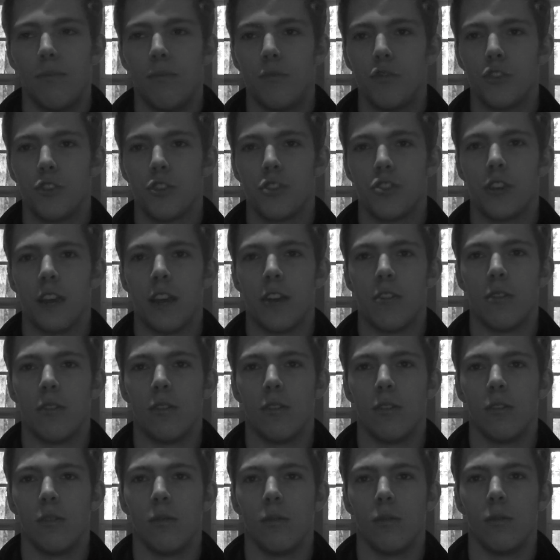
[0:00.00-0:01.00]
just
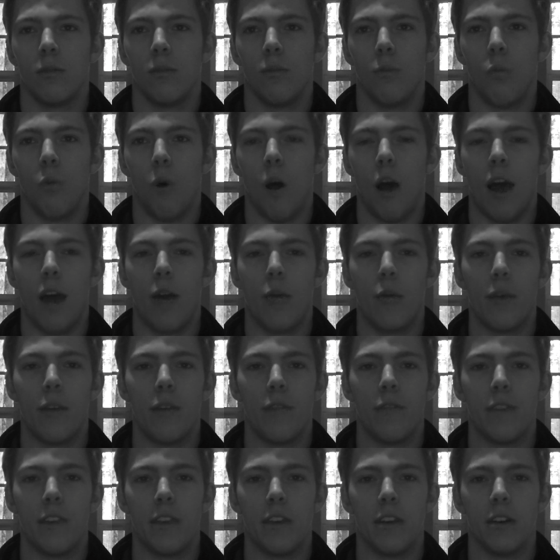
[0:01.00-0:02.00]
general why we
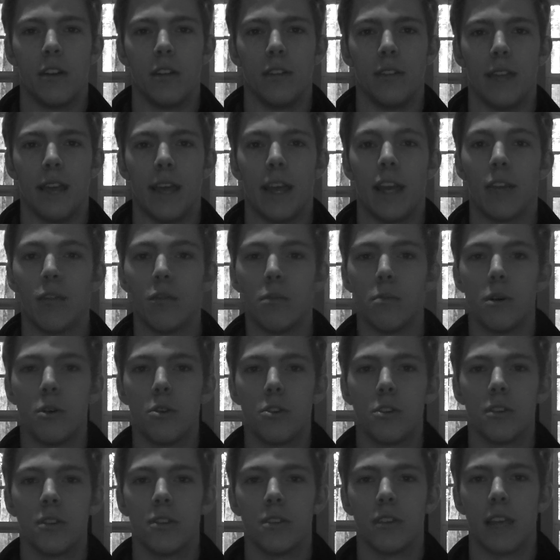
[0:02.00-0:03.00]
feel negative
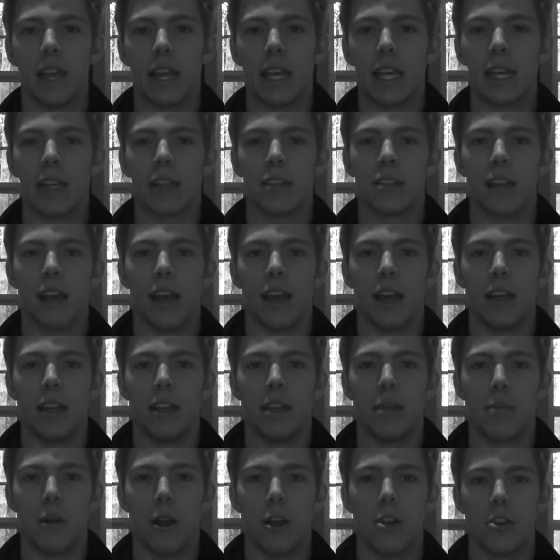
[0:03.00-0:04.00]
emotions like
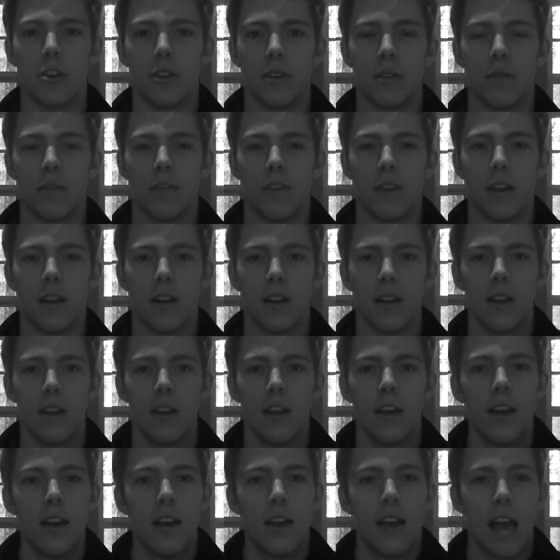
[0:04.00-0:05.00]
anxiety, depression, and fear,
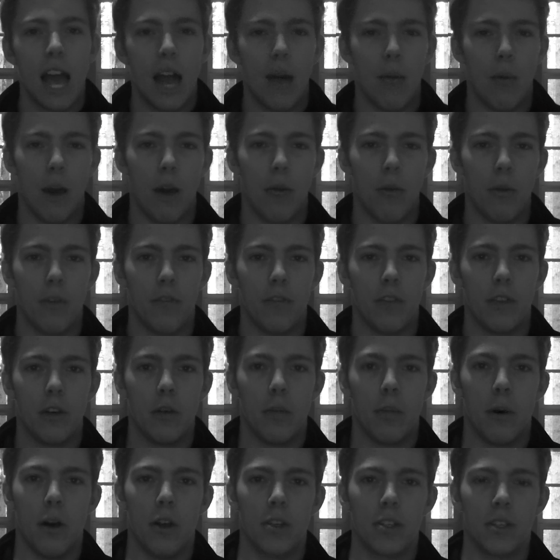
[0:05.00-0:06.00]
and why we
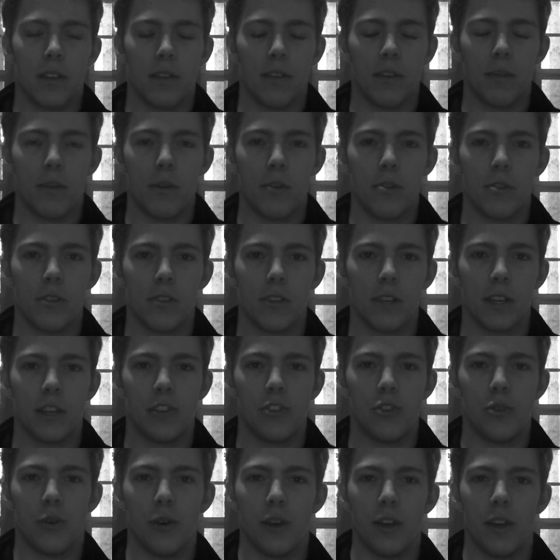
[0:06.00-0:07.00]
feel positive emotions like
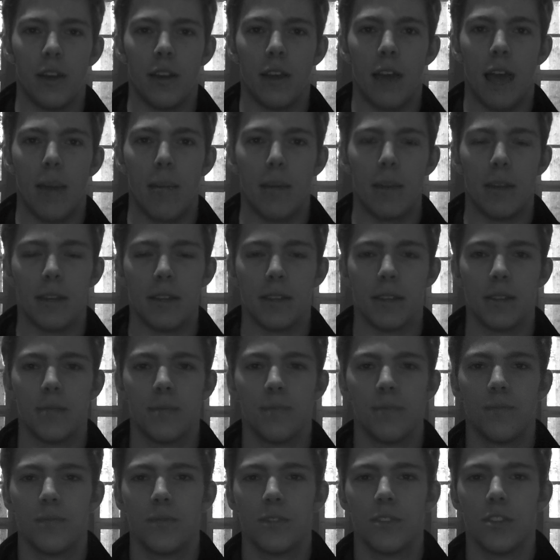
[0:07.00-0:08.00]
joy and happiness.
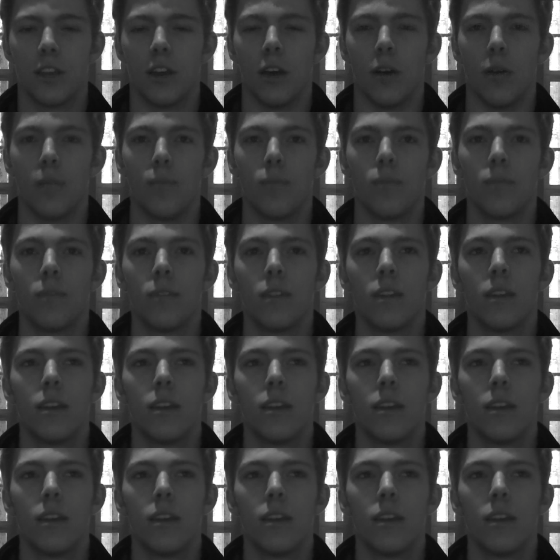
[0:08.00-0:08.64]
So